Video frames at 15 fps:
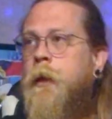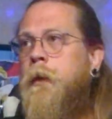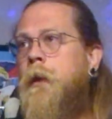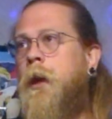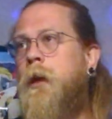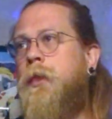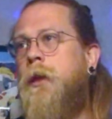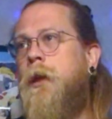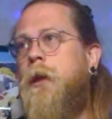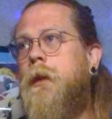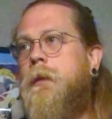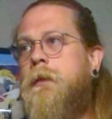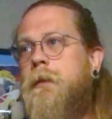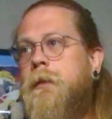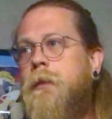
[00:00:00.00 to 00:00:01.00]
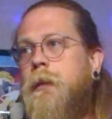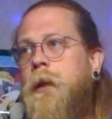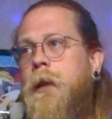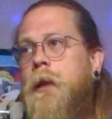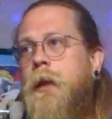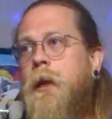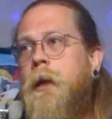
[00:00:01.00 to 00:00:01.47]
I think it's
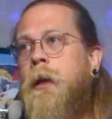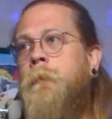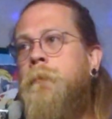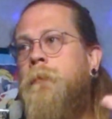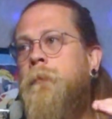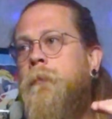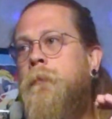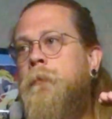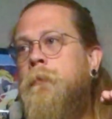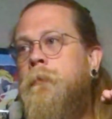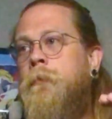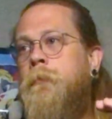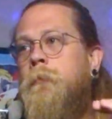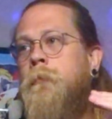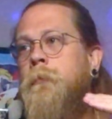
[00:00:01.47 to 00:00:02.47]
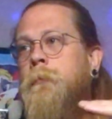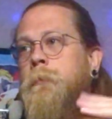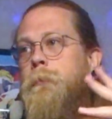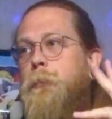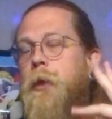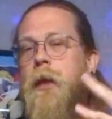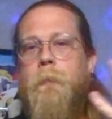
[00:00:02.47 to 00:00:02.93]
like
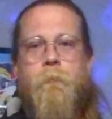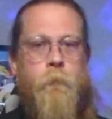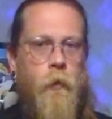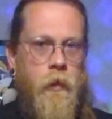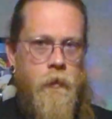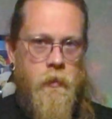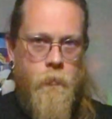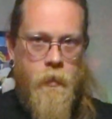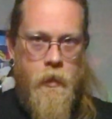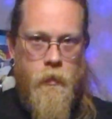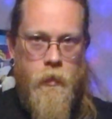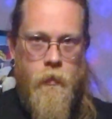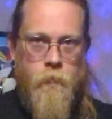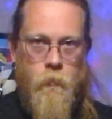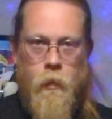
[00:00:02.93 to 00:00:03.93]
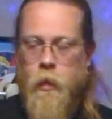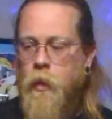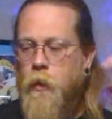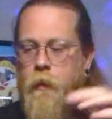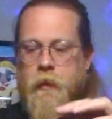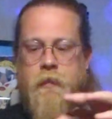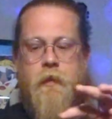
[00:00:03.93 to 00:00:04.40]
be upfront about it.
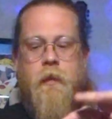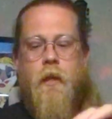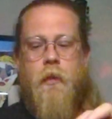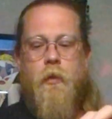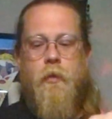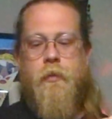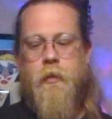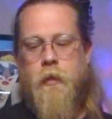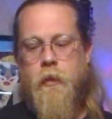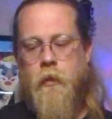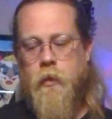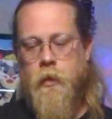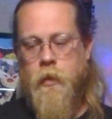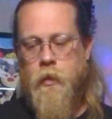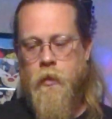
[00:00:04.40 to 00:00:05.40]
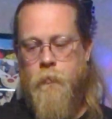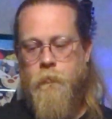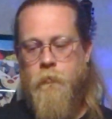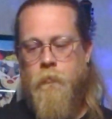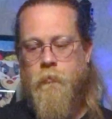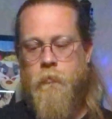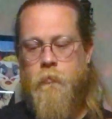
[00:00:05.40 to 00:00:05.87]
That's another thing.
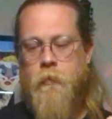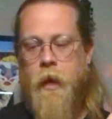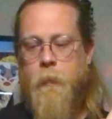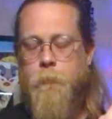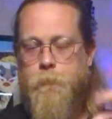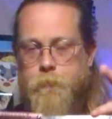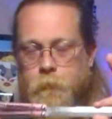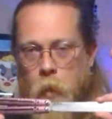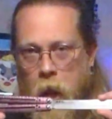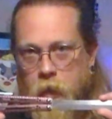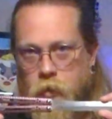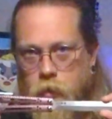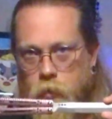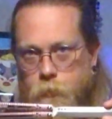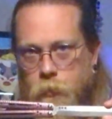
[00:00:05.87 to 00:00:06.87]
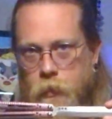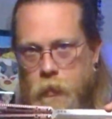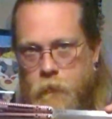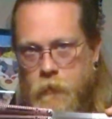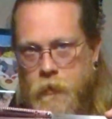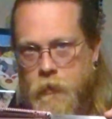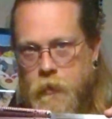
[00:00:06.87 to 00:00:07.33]
I do
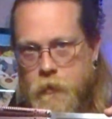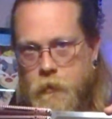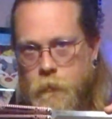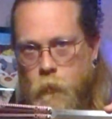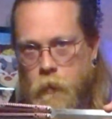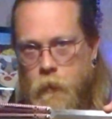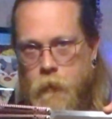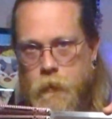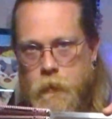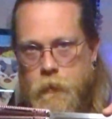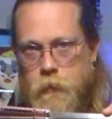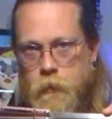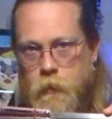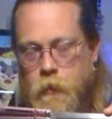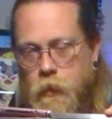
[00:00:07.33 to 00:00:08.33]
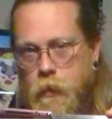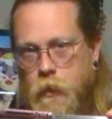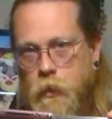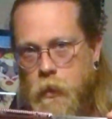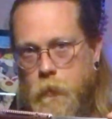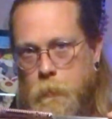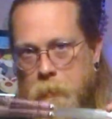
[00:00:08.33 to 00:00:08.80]
believe that this was
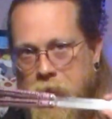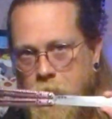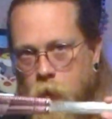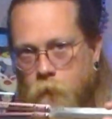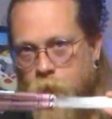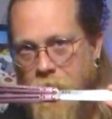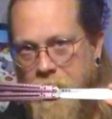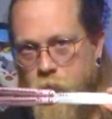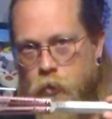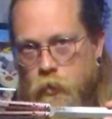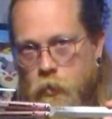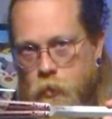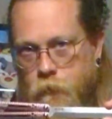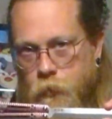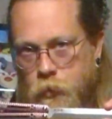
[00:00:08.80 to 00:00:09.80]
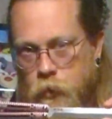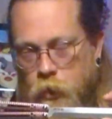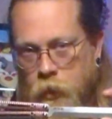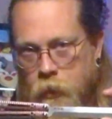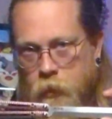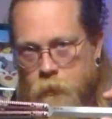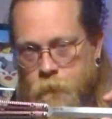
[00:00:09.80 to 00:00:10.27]
manufactured over in
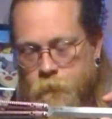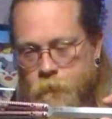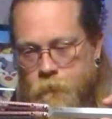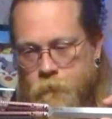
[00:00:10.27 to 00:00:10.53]
China.